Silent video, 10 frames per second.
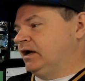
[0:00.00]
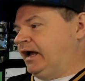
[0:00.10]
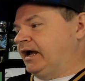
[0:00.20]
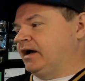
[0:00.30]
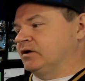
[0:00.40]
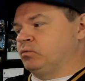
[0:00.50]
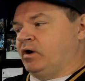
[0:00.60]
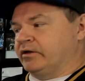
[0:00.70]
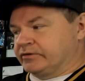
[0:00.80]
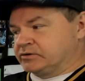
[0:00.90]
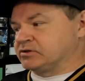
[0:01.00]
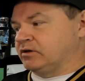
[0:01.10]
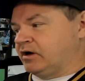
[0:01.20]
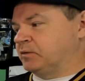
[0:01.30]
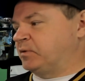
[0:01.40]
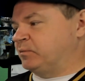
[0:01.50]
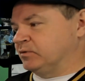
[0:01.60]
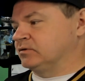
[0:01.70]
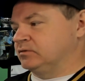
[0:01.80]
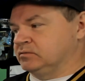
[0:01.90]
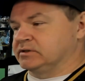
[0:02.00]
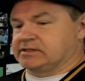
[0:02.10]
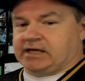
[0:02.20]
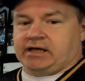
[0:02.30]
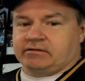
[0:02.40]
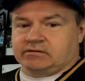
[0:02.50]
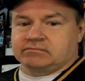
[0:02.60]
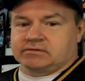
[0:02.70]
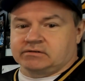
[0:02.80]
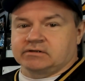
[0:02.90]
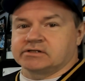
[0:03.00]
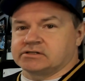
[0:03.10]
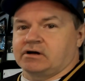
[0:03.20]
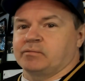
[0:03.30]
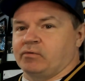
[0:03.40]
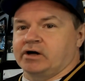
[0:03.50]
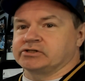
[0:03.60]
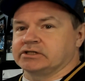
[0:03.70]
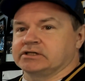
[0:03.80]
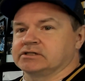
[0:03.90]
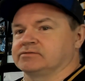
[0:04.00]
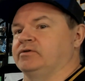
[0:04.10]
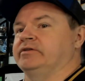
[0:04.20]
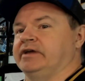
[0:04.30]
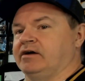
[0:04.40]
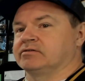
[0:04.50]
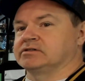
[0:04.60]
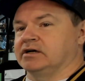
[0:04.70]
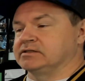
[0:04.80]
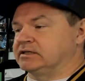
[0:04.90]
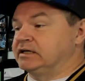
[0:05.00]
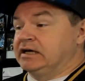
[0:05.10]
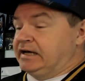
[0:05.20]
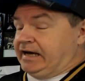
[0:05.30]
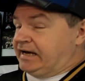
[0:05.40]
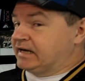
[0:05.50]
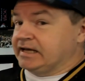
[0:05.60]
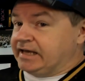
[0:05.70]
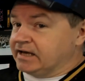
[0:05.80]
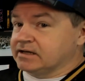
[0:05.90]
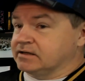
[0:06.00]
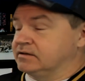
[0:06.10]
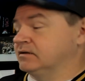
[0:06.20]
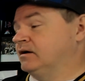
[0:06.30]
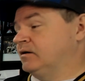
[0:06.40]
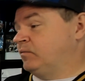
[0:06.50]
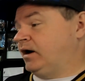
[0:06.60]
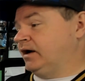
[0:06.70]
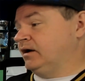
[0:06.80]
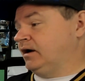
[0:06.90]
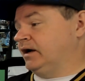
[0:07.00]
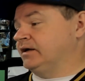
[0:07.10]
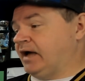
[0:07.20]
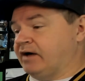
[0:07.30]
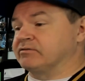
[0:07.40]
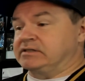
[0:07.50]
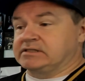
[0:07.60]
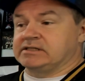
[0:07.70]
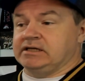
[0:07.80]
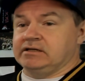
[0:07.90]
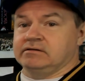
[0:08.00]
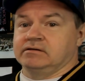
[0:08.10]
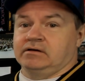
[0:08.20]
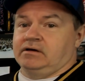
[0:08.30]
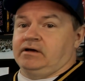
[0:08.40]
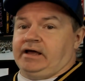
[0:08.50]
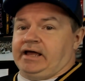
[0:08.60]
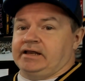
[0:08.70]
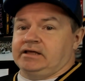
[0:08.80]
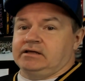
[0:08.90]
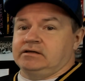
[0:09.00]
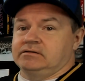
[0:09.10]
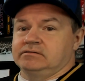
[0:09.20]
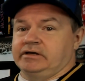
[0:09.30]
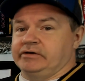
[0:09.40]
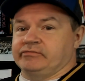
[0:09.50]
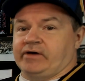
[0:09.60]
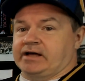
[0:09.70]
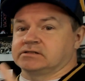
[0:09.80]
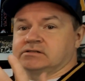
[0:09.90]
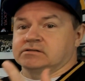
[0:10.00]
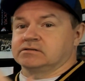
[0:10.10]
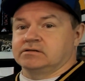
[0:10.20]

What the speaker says: And while there's a lot of people who will say they're going to stop watching because of all the advertising, and I get it, I haven't seen any effect